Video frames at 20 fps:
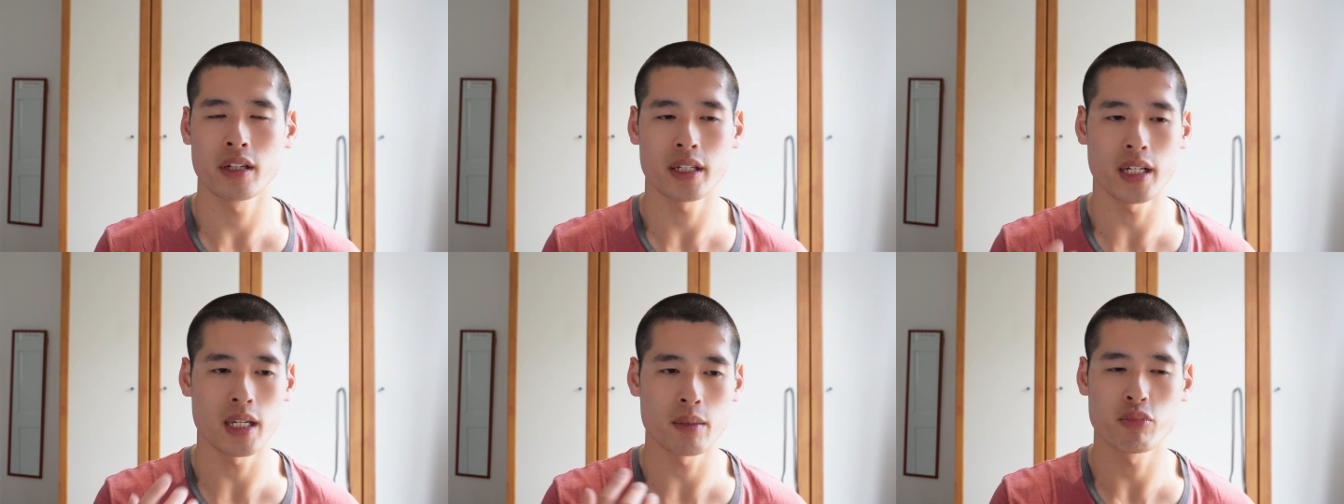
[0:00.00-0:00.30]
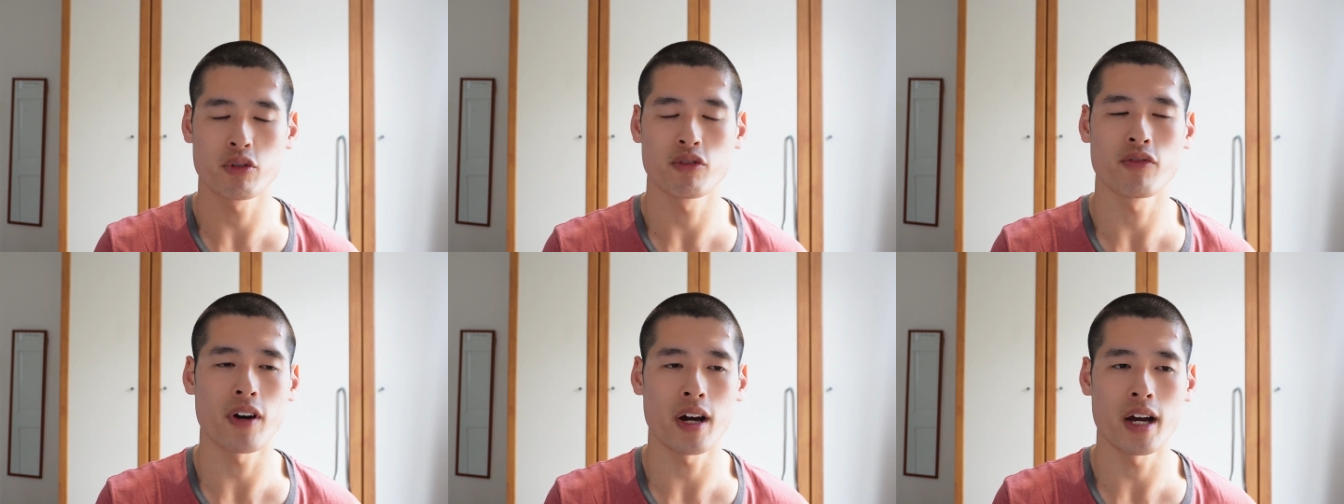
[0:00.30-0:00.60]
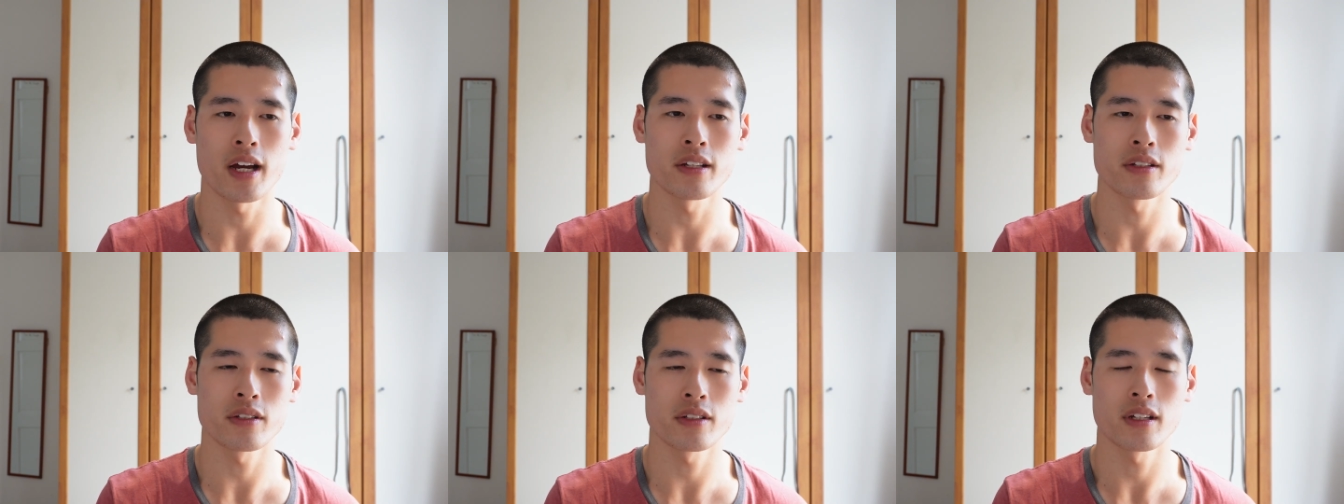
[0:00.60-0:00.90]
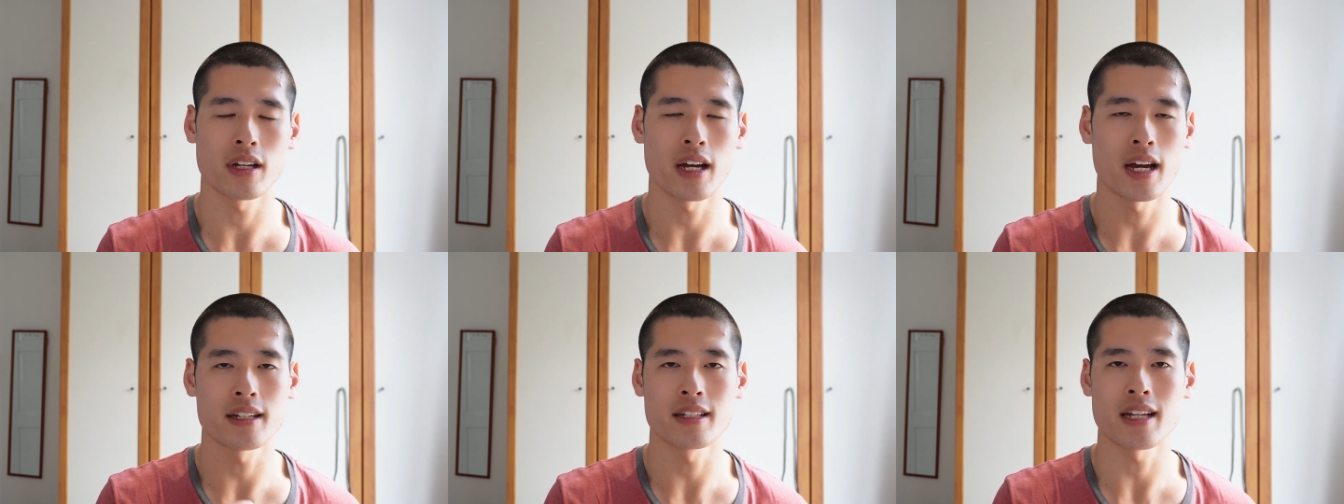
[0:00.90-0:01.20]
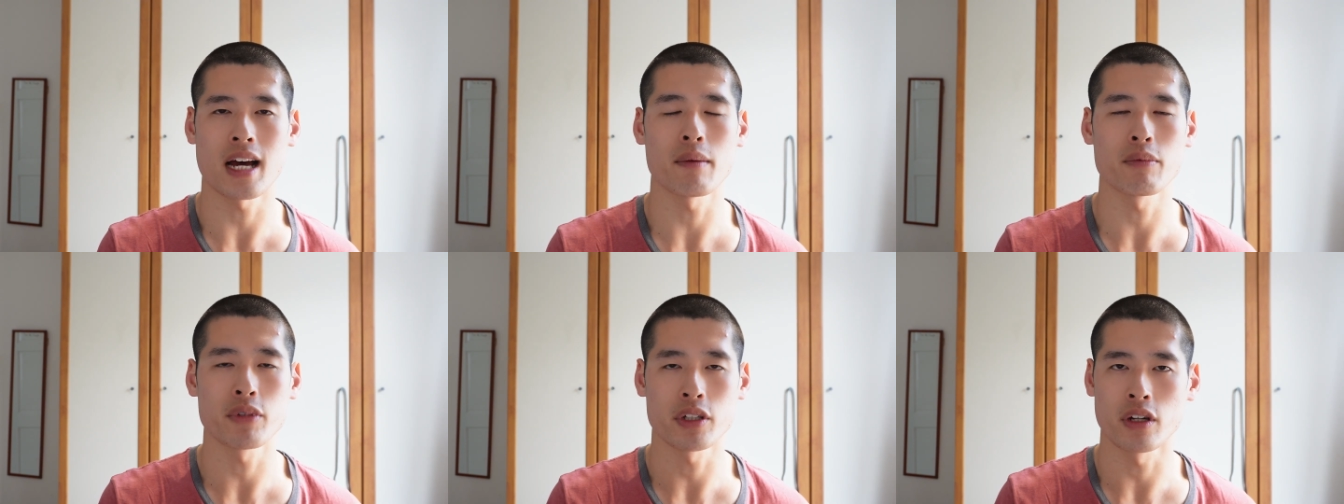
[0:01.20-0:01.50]
improvise,
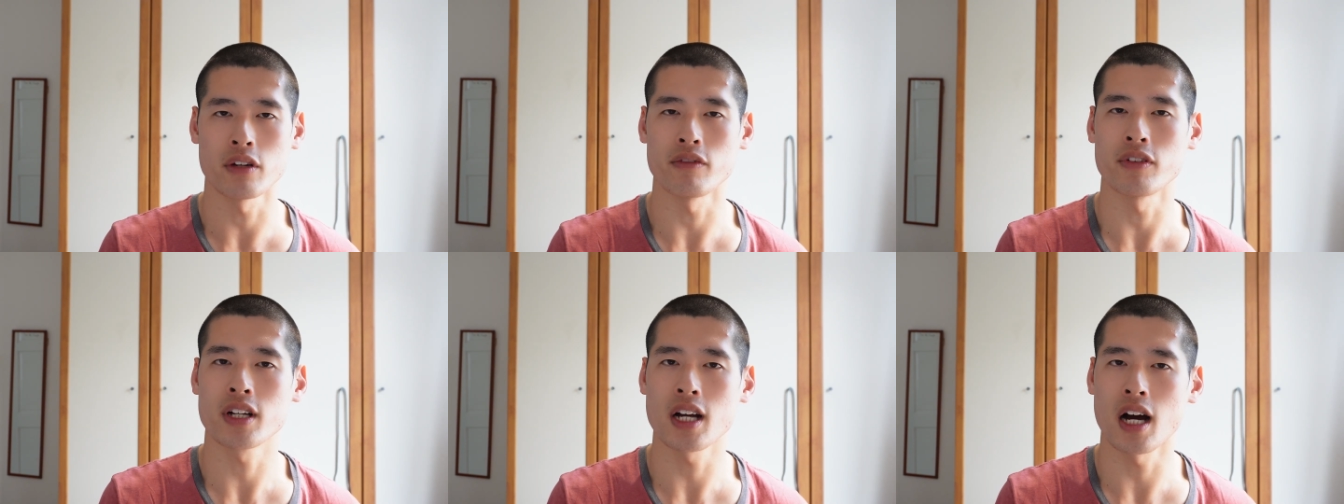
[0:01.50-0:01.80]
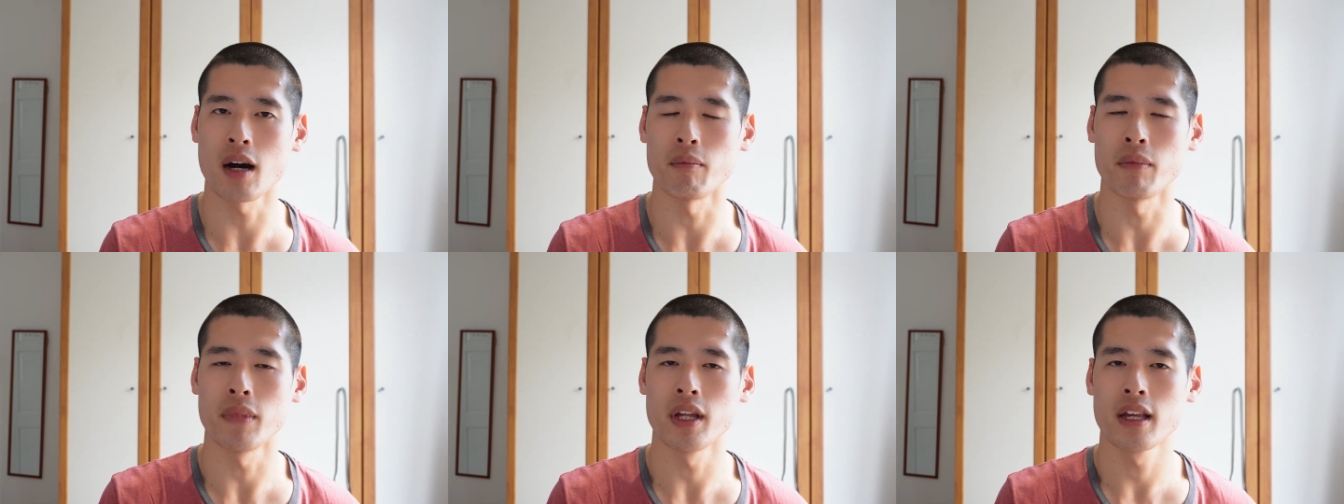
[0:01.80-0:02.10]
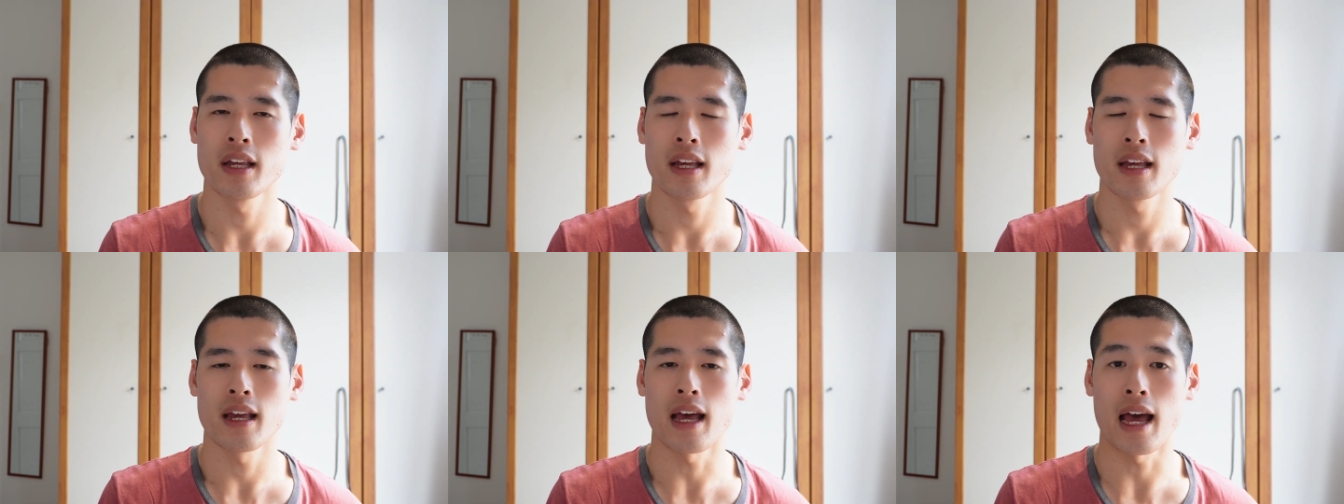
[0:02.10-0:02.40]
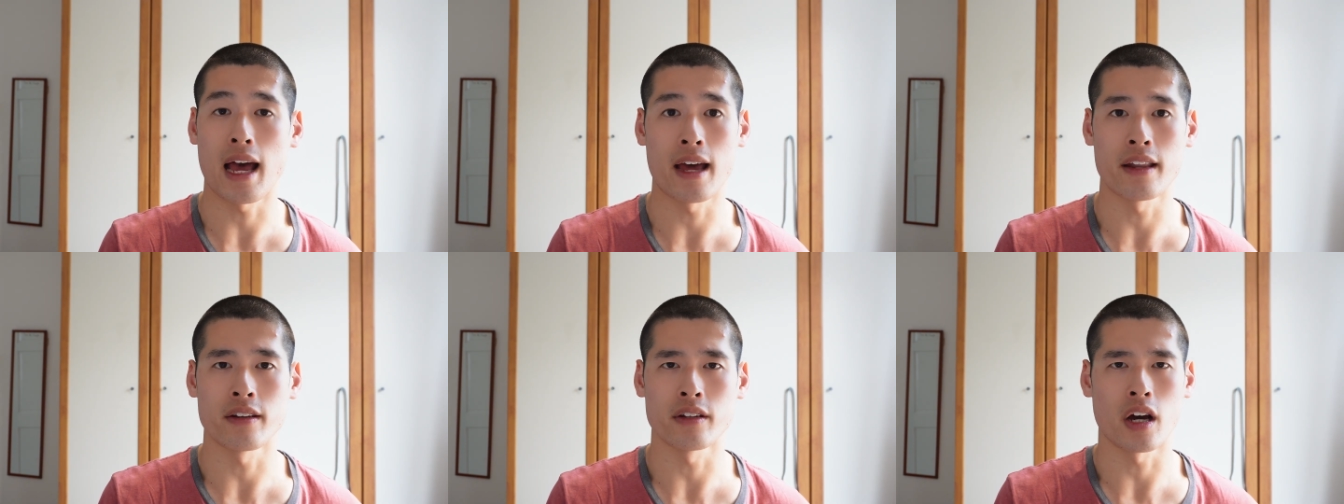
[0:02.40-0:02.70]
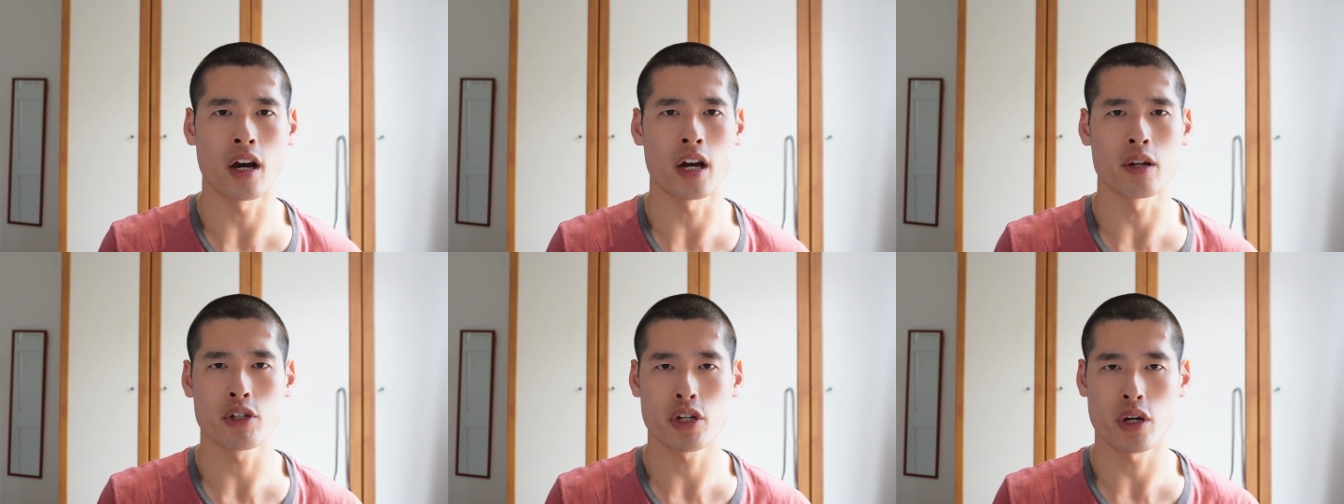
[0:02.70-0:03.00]
adapt, and overcome. And
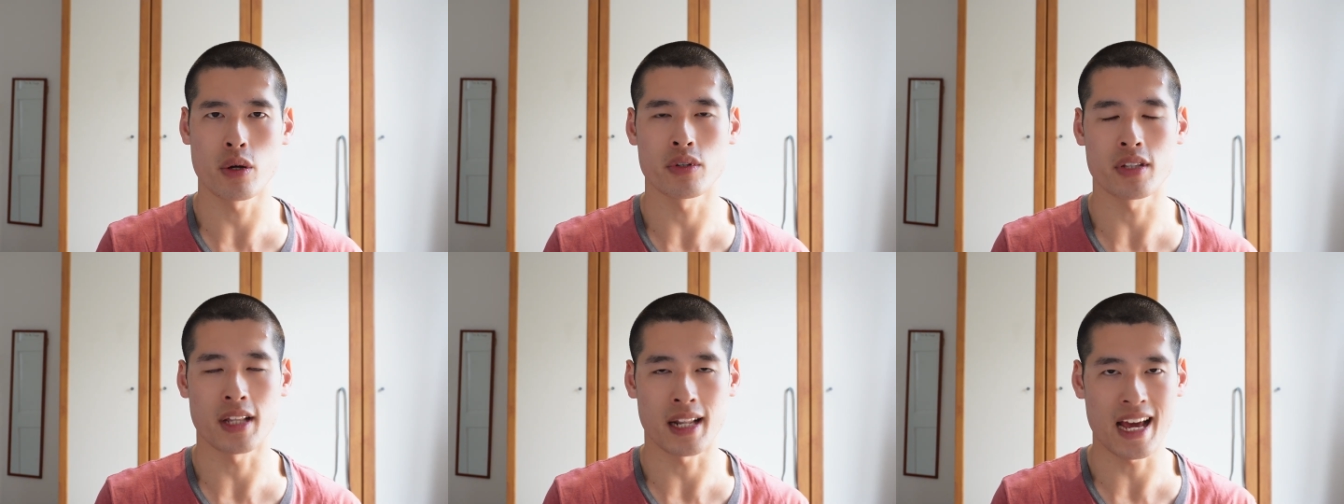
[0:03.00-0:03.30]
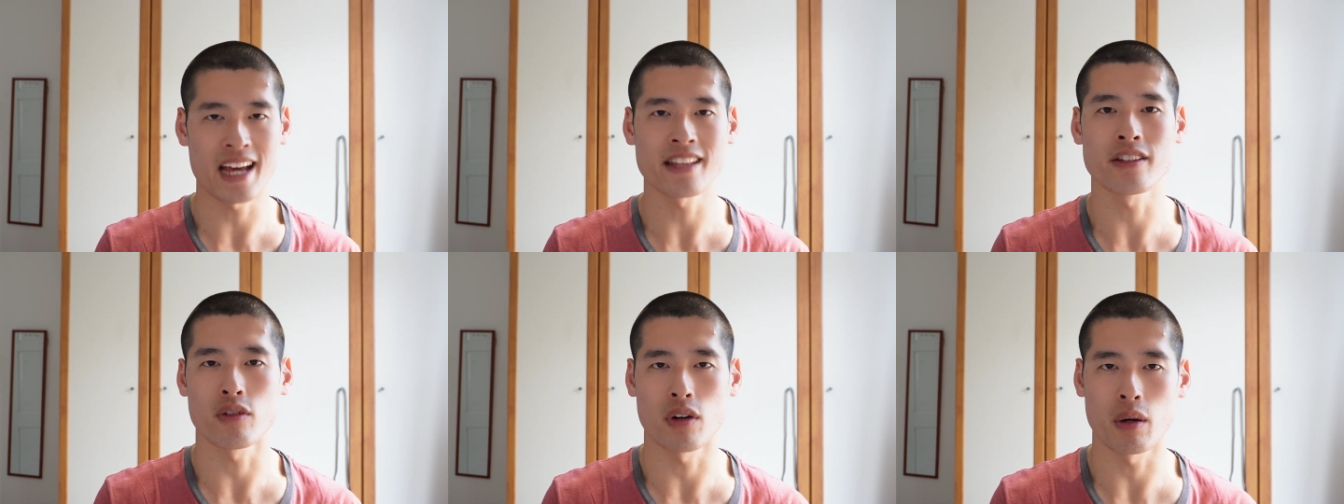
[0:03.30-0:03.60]
I chose the latter